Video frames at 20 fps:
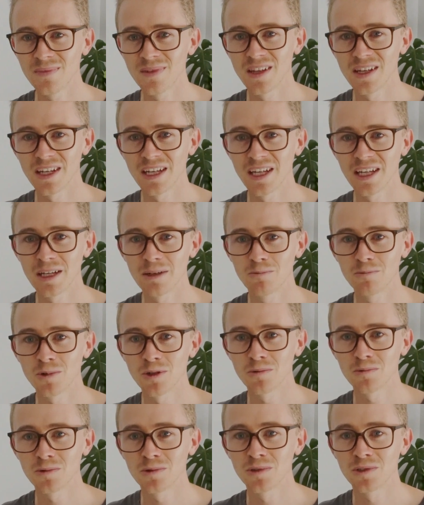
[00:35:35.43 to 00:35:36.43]
and
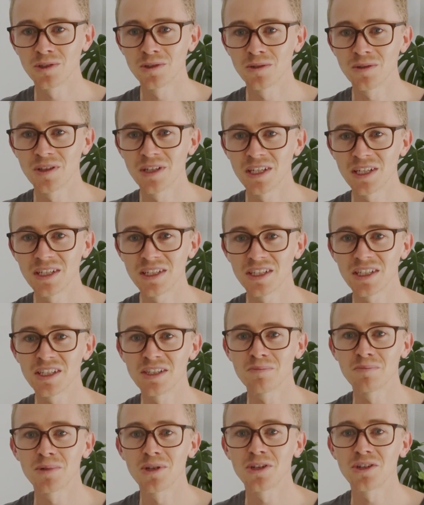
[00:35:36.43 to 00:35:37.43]
what we'll do there
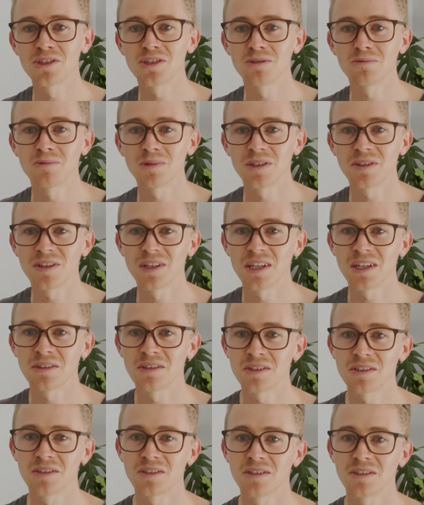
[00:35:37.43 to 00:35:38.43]
is merge it with
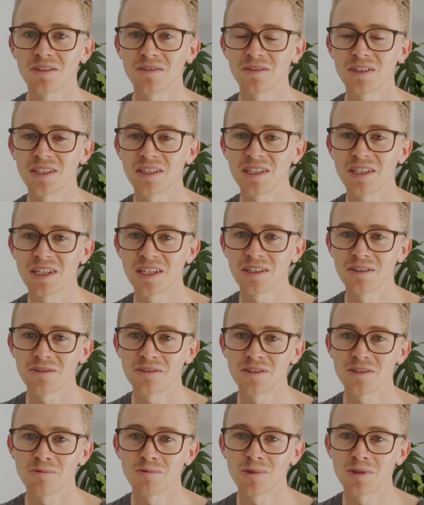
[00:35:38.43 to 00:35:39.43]
other survey data
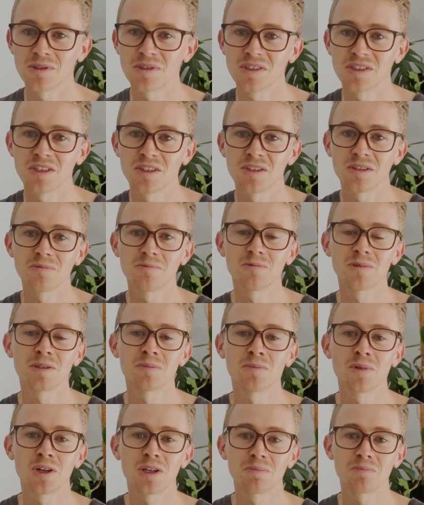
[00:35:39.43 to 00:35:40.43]
as well. So we
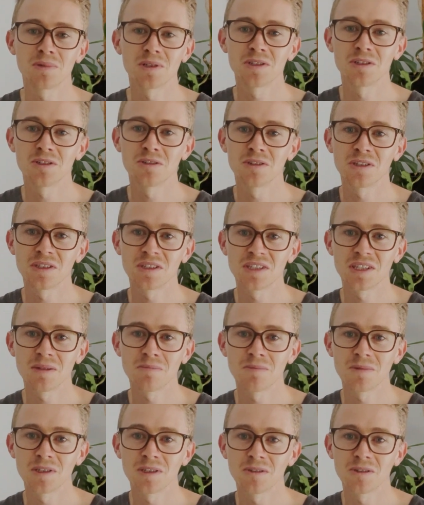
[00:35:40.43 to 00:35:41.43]
might be doing
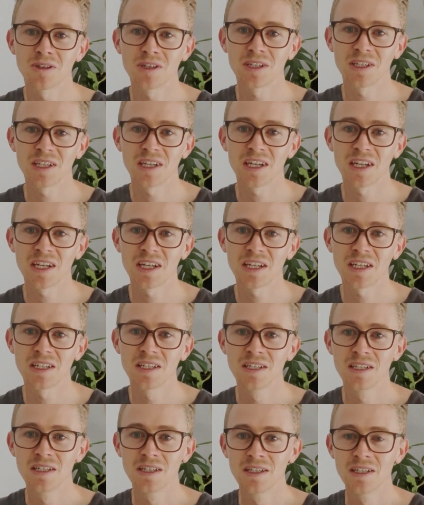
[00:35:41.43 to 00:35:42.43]
something like a
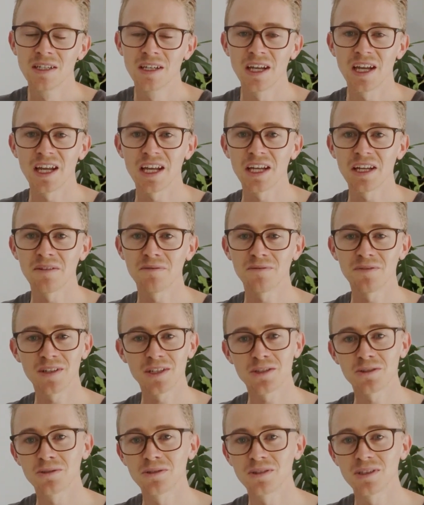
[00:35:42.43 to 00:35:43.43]

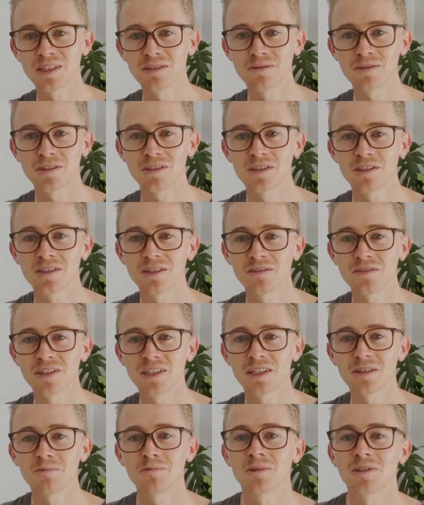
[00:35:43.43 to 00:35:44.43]
feature and level
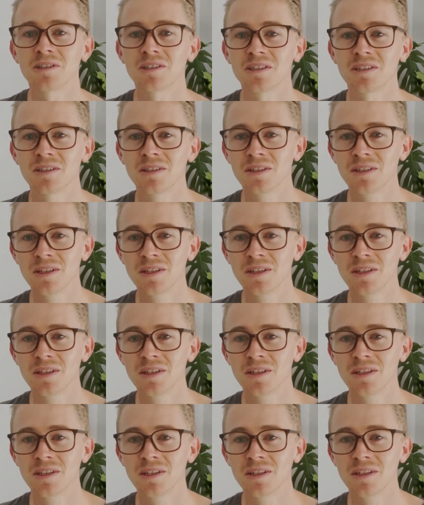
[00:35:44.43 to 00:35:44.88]
survey where